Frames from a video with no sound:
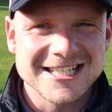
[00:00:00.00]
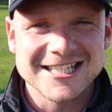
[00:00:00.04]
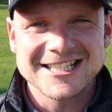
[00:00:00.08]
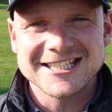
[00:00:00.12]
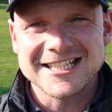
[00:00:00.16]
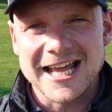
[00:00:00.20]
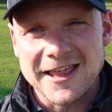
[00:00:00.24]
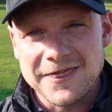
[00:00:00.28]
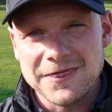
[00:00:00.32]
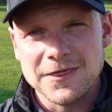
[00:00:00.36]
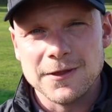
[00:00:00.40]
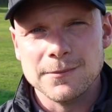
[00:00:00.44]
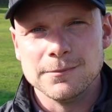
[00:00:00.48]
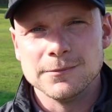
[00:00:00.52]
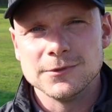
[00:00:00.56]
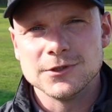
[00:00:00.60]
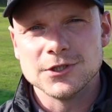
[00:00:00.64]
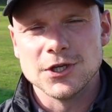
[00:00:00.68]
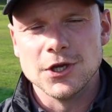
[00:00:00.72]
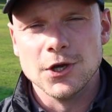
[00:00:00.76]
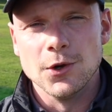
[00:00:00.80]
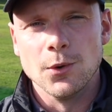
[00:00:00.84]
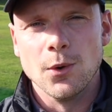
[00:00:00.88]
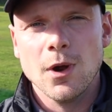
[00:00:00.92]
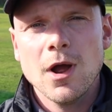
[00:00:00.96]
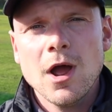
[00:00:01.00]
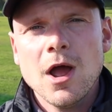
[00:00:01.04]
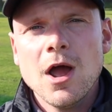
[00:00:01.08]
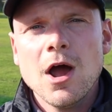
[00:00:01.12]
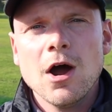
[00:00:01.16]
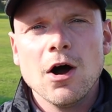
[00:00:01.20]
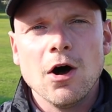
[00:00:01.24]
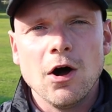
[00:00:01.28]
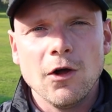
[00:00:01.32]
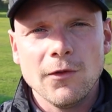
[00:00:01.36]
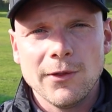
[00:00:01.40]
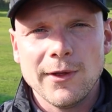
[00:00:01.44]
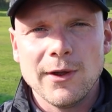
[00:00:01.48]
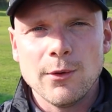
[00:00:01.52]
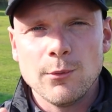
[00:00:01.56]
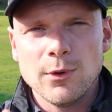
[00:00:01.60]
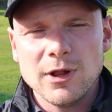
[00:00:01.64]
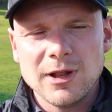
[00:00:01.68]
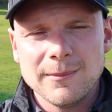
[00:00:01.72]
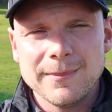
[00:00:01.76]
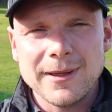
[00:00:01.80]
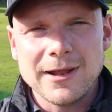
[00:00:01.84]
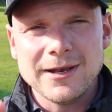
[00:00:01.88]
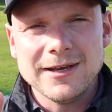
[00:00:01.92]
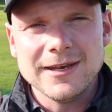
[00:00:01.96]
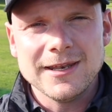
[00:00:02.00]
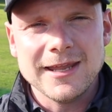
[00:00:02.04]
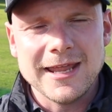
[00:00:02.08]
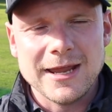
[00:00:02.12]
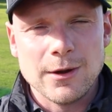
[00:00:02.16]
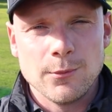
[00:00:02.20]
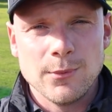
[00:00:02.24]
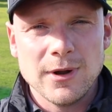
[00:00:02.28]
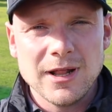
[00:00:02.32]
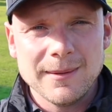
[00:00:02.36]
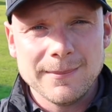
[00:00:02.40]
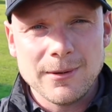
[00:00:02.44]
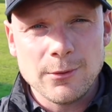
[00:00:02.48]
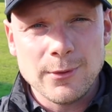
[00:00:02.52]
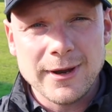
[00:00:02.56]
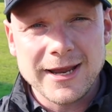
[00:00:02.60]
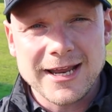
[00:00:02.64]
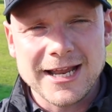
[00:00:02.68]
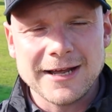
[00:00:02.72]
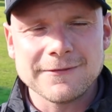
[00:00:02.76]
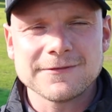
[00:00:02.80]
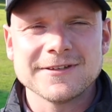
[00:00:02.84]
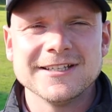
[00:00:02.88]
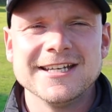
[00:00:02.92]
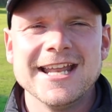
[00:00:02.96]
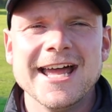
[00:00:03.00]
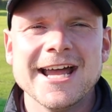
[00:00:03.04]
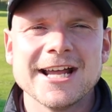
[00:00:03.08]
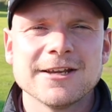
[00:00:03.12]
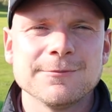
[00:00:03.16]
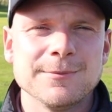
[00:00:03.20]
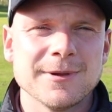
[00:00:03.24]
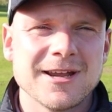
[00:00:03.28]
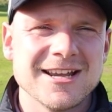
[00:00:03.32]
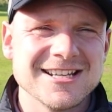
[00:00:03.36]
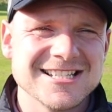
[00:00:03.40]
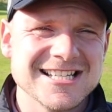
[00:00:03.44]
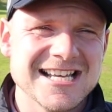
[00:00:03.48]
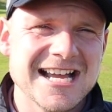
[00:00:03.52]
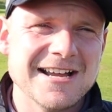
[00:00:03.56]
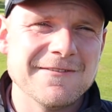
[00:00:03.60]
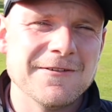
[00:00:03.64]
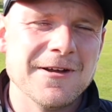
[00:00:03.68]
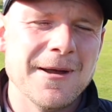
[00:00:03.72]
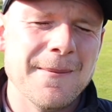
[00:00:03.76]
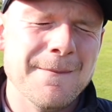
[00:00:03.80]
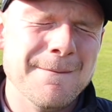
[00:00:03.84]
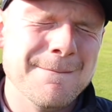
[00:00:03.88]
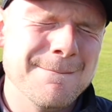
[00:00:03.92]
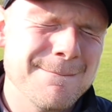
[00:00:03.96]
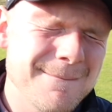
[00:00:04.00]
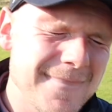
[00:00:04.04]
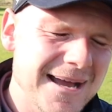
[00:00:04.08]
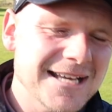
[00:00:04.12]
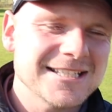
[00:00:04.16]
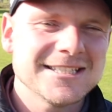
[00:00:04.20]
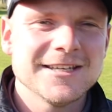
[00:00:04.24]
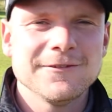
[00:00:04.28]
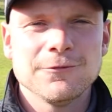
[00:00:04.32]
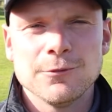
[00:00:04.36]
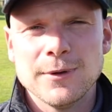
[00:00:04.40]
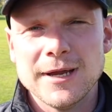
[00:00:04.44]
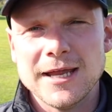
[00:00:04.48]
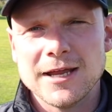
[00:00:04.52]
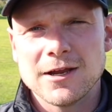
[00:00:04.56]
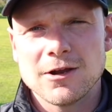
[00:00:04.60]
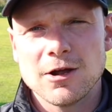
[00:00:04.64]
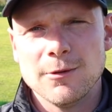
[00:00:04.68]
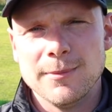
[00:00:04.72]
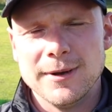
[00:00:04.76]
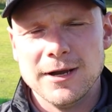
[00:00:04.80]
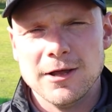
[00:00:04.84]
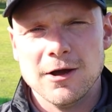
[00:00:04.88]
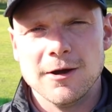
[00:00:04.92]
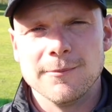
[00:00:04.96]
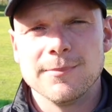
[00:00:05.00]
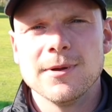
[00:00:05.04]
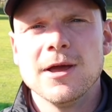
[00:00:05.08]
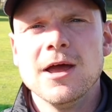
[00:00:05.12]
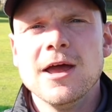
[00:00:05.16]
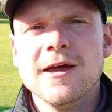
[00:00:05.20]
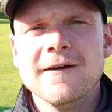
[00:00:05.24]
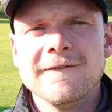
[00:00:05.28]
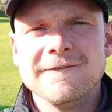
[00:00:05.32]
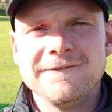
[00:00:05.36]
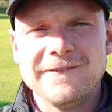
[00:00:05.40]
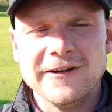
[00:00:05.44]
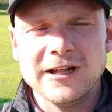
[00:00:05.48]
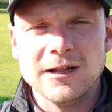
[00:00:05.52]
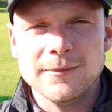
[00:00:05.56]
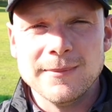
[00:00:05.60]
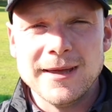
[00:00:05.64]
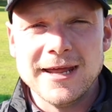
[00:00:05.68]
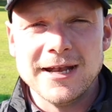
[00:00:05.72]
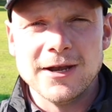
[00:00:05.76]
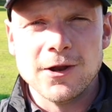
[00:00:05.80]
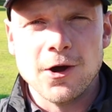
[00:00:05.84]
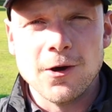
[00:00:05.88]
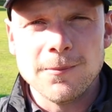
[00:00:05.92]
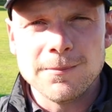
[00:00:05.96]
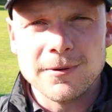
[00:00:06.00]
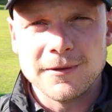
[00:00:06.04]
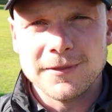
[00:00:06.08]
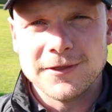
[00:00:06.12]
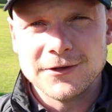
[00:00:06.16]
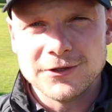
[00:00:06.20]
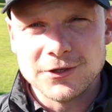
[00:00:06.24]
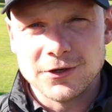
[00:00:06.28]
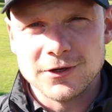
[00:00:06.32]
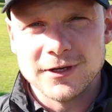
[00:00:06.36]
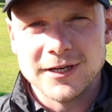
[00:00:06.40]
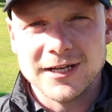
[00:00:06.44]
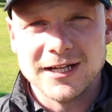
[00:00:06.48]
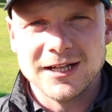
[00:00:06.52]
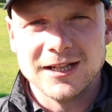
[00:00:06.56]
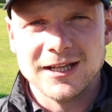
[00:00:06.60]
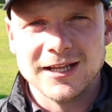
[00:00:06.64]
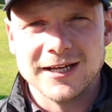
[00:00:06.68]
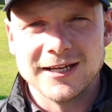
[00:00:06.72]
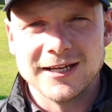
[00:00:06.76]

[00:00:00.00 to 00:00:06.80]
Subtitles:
to send them to. Although it will be week after next, because I have a massive week coming up filming up at the Dunhill